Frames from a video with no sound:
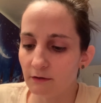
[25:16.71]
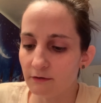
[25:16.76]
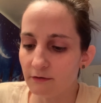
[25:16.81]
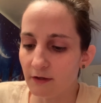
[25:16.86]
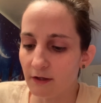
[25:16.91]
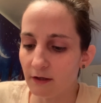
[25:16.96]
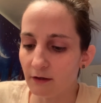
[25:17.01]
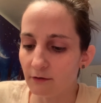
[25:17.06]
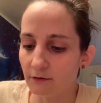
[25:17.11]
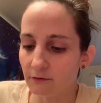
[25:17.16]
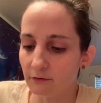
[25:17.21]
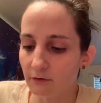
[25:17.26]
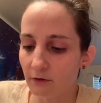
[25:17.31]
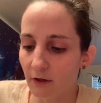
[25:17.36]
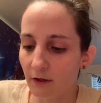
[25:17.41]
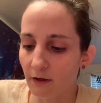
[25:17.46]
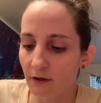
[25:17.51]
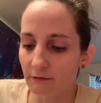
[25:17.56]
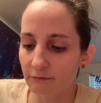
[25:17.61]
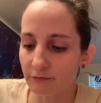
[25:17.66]
they are
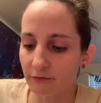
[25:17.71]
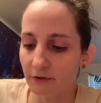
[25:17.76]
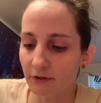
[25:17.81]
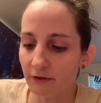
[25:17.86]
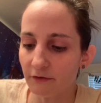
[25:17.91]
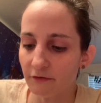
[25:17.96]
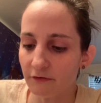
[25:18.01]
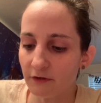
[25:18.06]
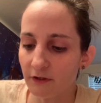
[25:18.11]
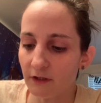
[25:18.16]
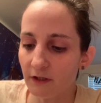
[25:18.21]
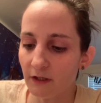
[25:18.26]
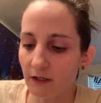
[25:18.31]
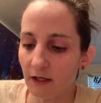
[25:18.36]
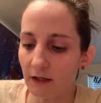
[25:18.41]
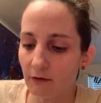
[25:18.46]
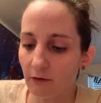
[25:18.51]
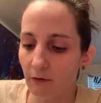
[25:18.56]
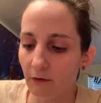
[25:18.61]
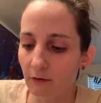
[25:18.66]
not offering seating
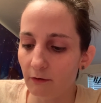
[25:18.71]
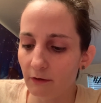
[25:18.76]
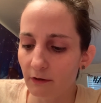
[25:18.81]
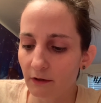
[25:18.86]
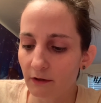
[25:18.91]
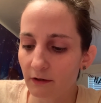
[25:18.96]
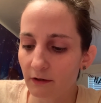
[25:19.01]
at all.